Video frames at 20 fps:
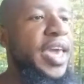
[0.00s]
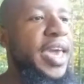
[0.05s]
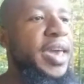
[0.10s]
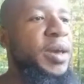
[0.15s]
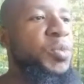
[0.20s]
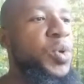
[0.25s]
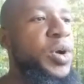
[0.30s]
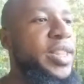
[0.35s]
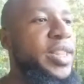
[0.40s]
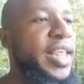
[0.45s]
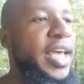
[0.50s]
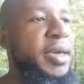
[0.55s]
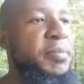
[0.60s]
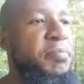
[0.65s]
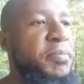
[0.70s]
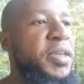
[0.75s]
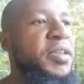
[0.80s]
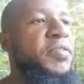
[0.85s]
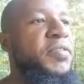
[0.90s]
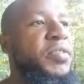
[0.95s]
And what that
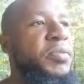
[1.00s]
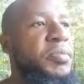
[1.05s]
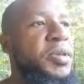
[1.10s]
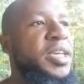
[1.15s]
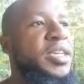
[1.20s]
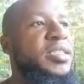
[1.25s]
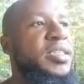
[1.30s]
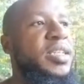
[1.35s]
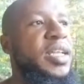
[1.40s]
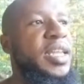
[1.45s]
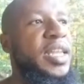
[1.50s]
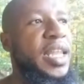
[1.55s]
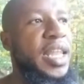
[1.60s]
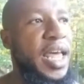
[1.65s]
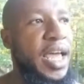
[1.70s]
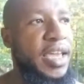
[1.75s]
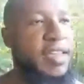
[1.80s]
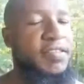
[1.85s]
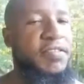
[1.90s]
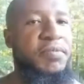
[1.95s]
meant for me is that
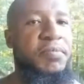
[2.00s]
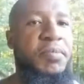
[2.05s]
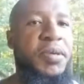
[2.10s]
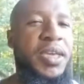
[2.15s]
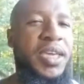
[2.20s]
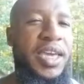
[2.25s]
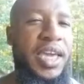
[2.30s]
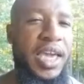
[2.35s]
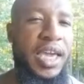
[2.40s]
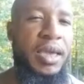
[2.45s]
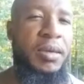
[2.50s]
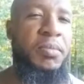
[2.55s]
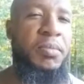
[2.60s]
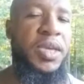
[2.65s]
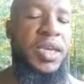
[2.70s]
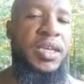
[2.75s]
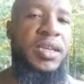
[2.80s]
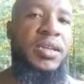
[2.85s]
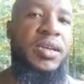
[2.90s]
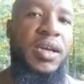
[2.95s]
life became
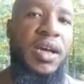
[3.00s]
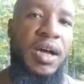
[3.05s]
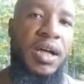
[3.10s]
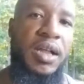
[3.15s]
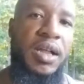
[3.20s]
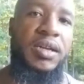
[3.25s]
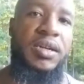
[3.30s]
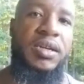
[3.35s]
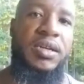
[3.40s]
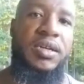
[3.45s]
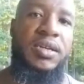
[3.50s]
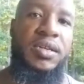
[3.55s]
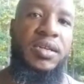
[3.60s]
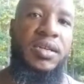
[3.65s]
in color.